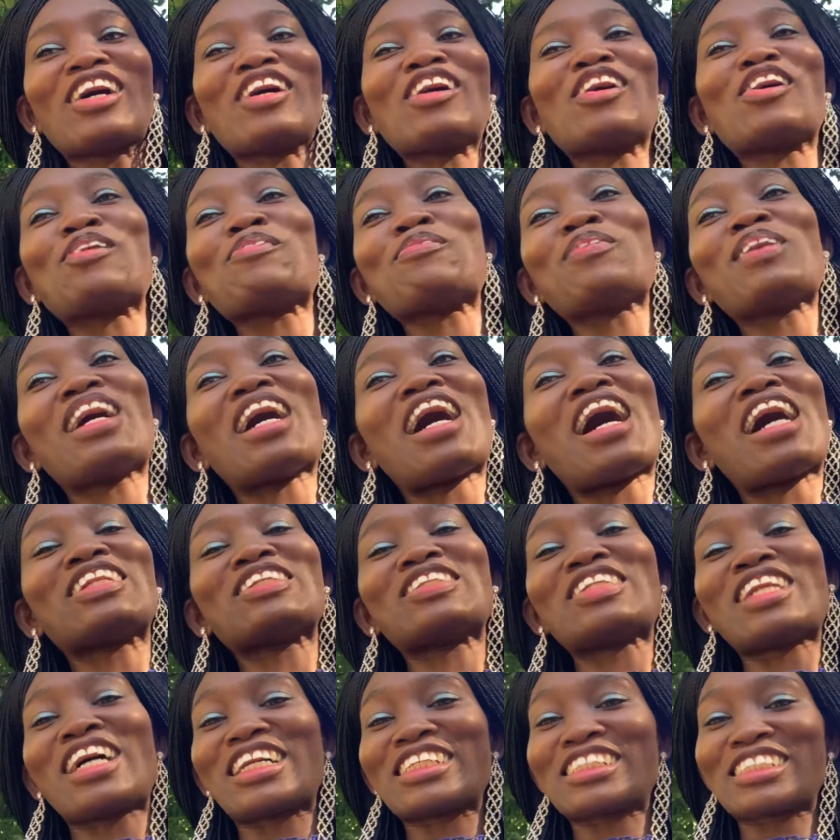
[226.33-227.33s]
oh, boy, I
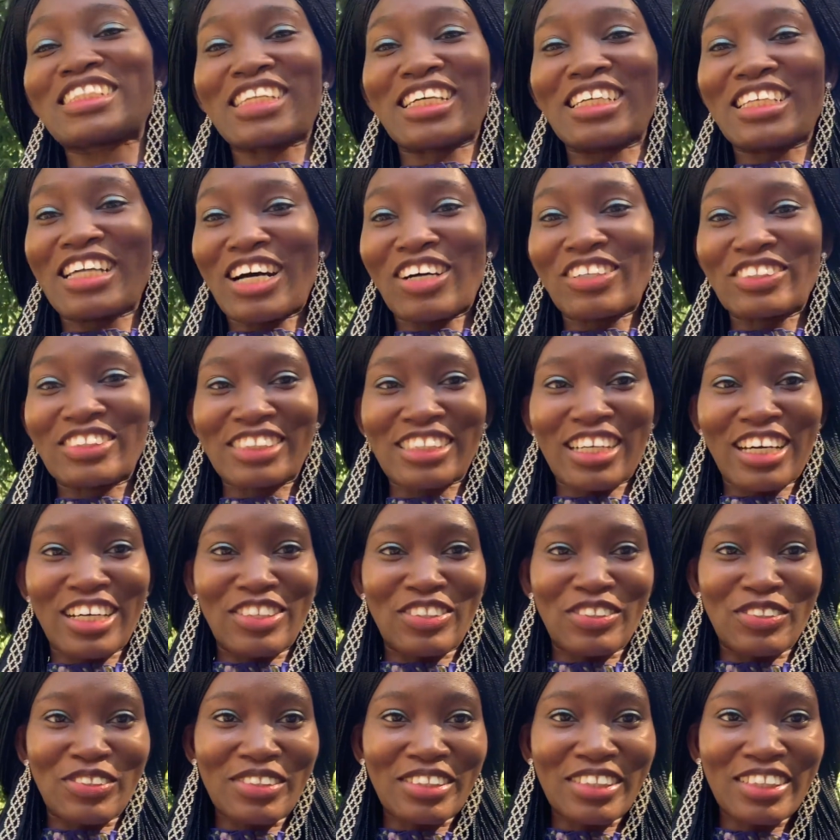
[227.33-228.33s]
don't like staying outside
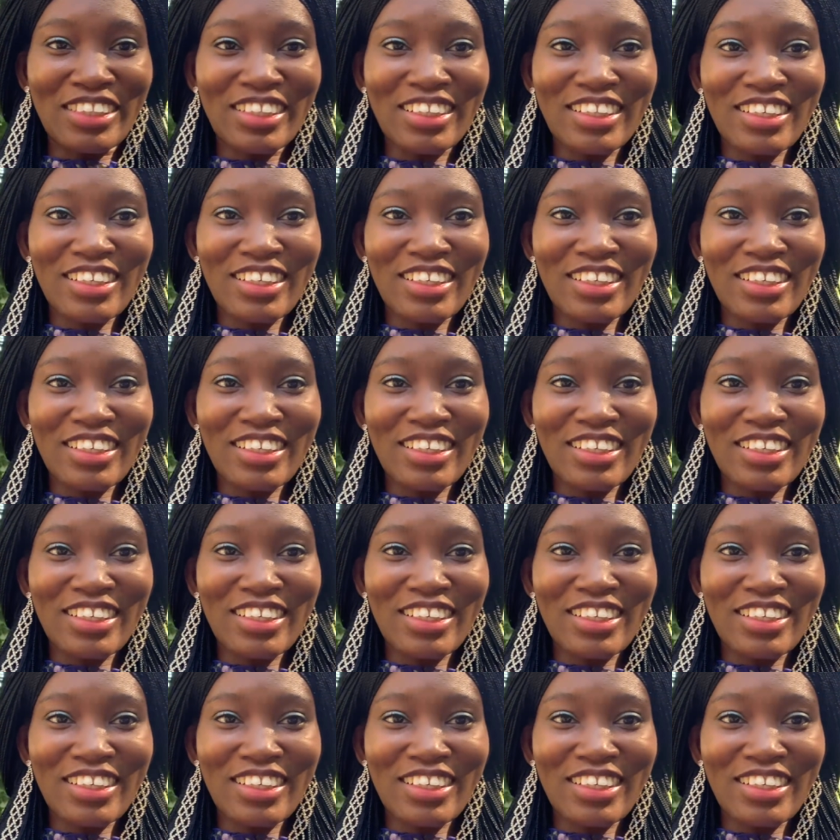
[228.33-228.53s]
though.